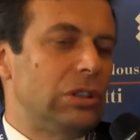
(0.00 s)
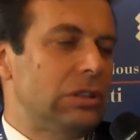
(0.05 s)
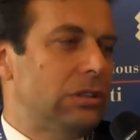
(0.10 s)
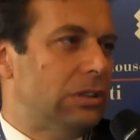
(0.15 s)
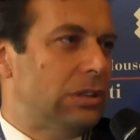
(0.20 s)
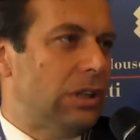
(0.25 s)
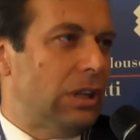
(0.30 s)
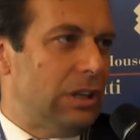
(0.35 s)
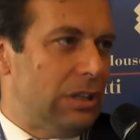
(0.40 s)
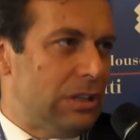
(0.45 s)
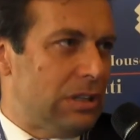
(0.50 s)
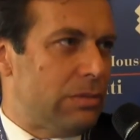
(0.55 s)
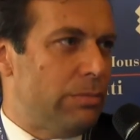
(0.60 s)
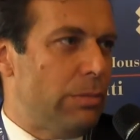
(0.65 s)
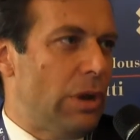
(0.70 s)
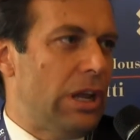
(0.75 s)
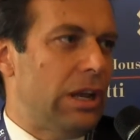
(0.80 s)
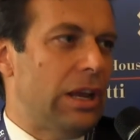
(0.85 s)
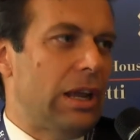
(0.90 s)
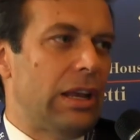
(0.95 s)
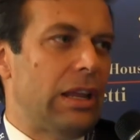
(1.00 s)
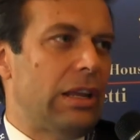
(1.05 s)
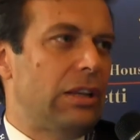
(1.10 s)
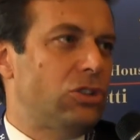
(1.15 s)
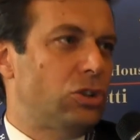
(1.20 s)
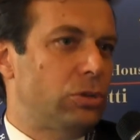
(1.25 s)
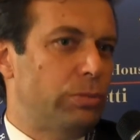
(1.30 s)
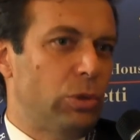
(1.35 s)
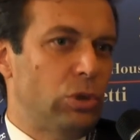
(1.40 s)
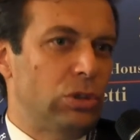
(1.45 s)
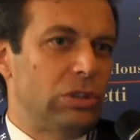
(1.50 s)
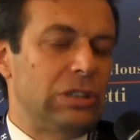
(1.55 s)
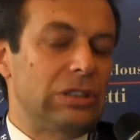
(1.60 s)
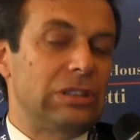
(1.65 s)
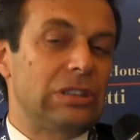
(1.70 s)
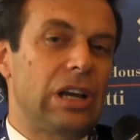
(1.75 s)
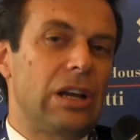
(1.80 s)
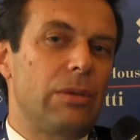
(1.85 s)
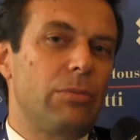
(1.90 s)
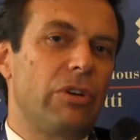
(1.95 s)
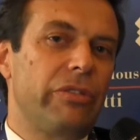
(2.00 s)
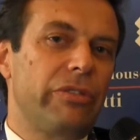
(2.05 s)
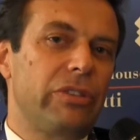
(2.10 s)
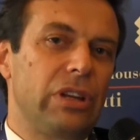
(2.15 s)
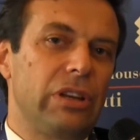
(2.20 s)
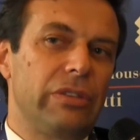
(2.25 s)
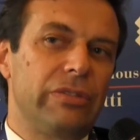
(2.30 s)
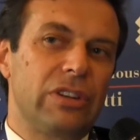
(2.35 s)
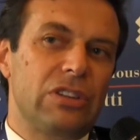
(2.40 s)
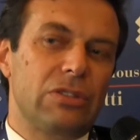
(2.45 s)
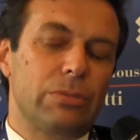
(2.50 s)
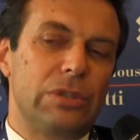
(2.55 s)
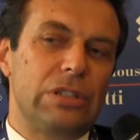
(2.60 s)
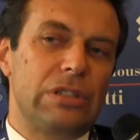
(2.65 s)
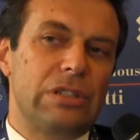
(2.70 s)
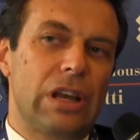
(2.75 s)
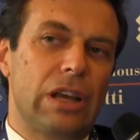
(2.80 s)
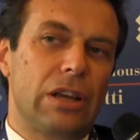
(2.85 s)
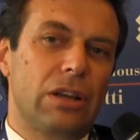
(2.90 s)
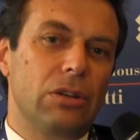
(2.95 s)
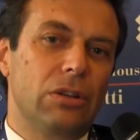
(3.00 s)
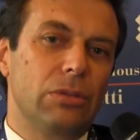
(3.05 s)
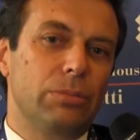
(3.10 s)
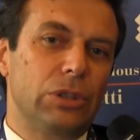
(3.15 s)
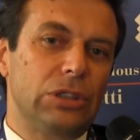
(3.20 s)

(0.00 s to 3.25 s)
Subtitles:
that is made at each point in time of the investment cycle.